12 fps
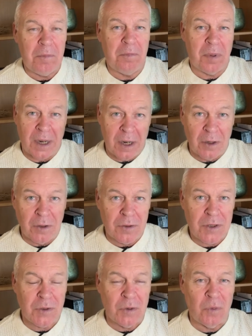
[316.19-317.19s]
But I
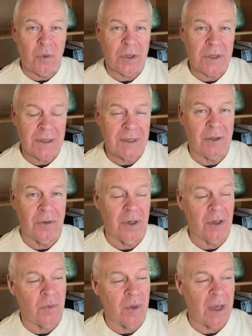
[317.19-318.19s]
also want to do it in
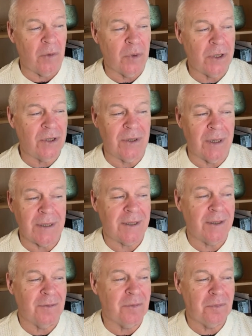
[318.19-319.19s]
a way which
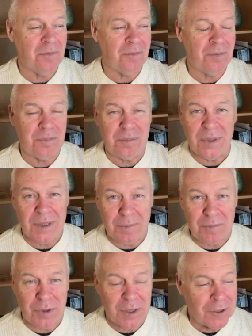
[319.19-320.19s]
doesn't
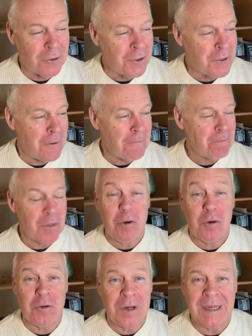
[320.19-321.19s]
preclude
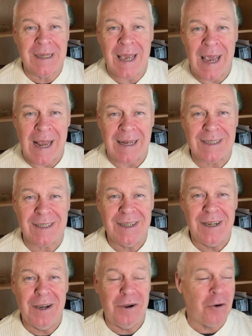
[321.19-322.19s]
or negate
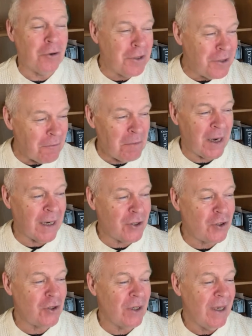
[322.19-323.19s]
or diminish